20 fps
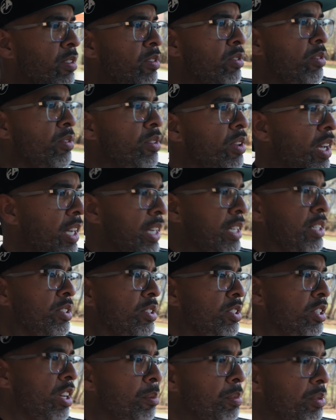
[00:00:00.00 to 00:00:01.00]
So I can
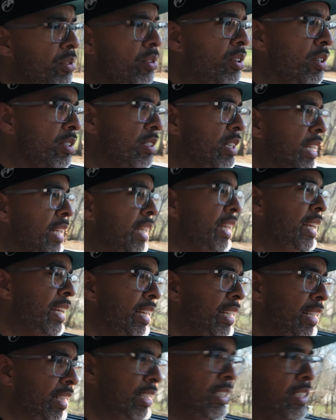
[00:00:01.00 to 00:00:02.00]
stop as hard as I
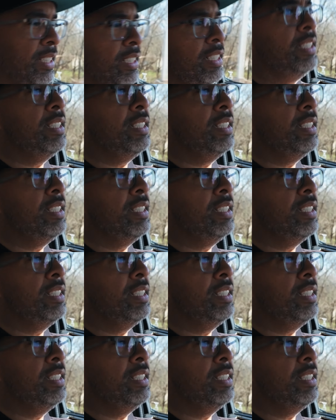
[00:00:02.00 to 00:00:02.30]
can.